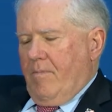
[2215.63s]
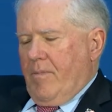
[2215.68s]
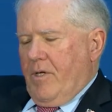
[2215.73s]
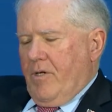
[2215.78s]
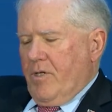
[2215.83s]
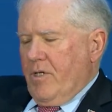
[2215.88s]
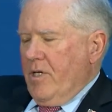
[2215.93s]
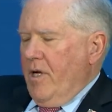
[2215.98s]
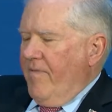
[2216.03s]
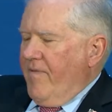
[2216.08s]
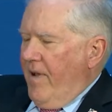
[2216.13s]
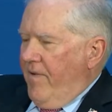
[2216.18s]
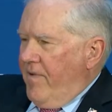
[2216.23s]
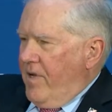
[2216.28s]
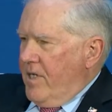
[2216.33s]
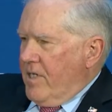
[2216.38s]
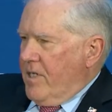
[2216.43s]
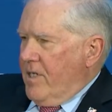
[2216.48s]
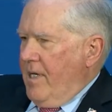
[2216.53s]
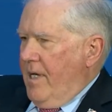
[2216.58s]
there's enough
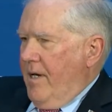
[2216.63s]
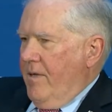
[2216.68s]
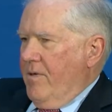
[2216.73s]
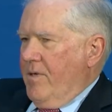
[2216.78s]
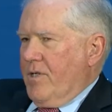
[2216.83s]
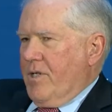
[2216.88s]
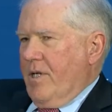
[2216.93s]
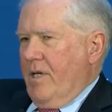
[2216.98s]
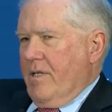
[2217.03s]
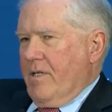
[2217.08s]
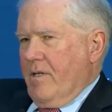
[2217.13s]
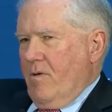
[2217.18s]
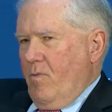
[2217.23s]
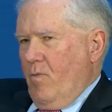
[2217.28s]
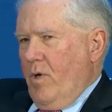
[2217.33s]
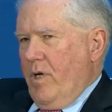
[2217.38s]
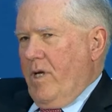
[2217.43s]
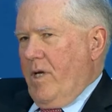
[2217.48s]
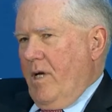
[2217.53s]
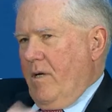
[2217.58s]
evidence now that says that
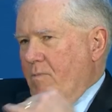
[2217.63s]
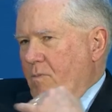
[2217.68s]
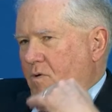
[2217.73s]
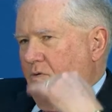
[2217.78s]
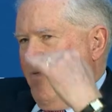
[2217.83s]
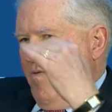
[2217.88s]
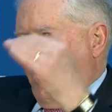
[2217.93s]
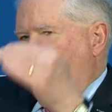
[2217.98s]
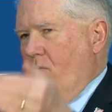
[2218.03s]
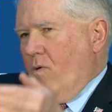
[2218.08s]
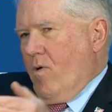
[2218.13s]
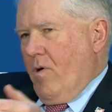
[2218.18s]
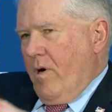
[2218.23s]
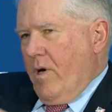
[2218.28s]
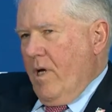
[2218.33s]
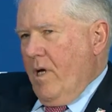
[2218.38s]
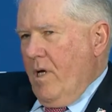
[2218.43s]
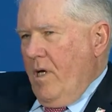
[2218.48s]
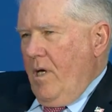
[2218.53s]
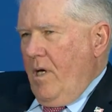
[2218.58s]
we can move
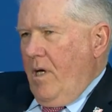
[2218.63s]
forward